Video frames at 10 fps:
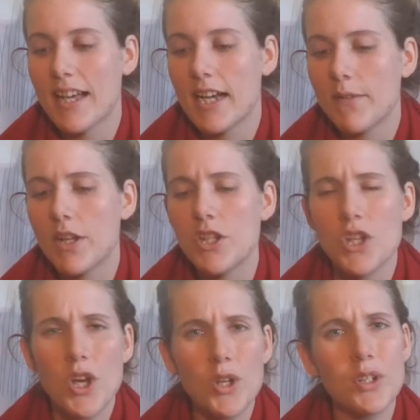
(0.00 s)
A
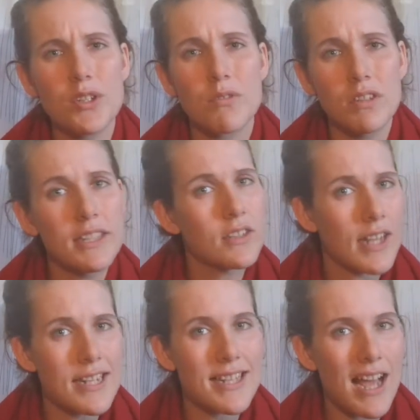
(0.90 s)
journal is really
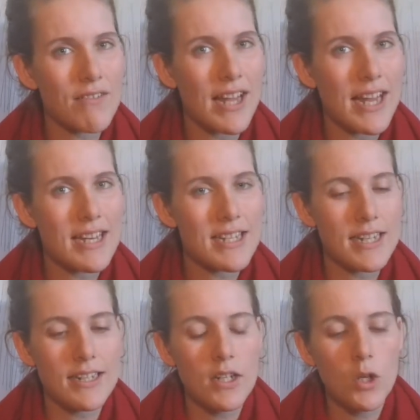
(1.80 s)
great to have
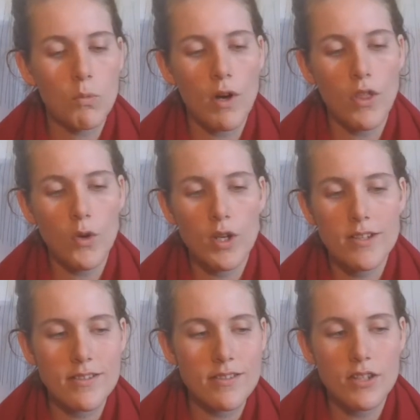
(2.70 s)
handy, whether
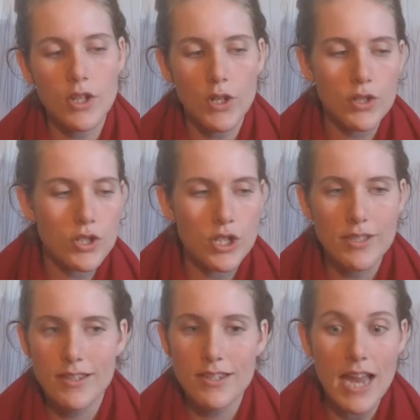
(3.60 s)
it's, you know,
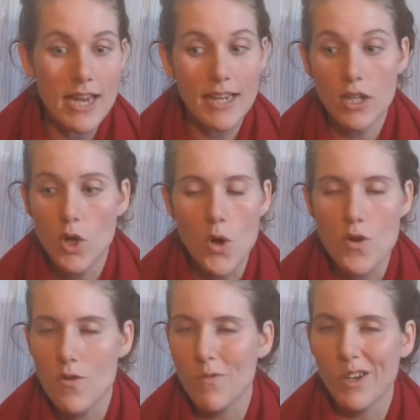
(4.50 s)
just taking
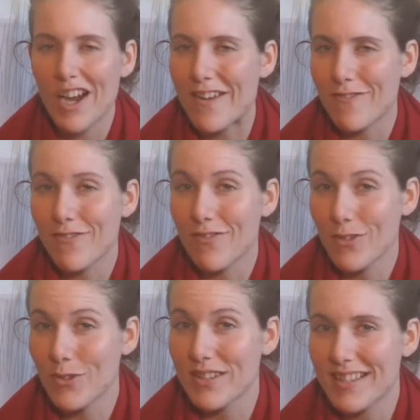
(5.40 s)
note of the kind of
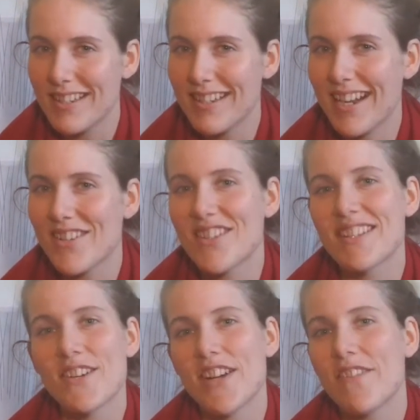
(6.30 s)
thoughts that you catch
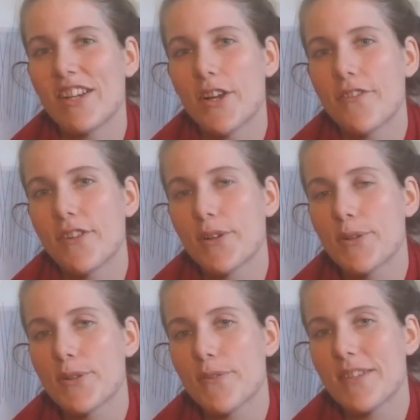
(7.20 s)
yourself having over the
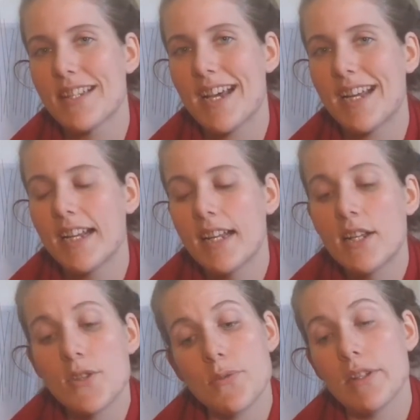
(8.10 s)
course of the day.
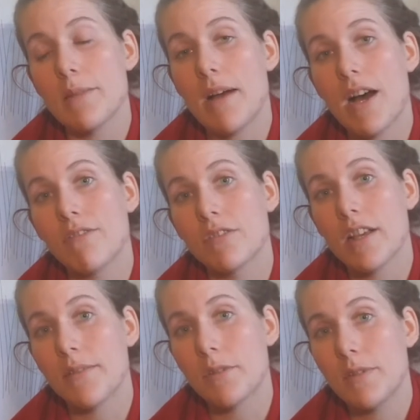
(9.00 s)
It's a really powerful
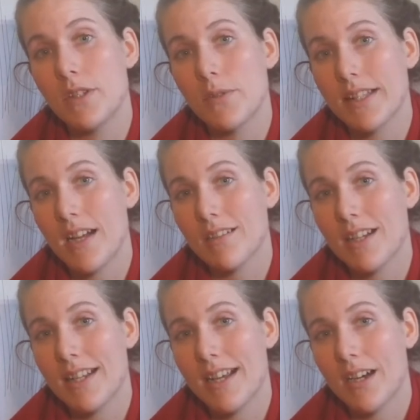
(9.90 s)
time to be doing that
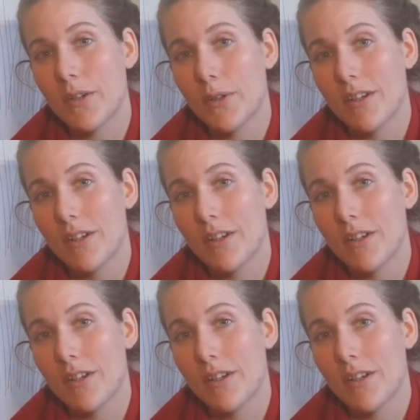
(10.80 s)
right now.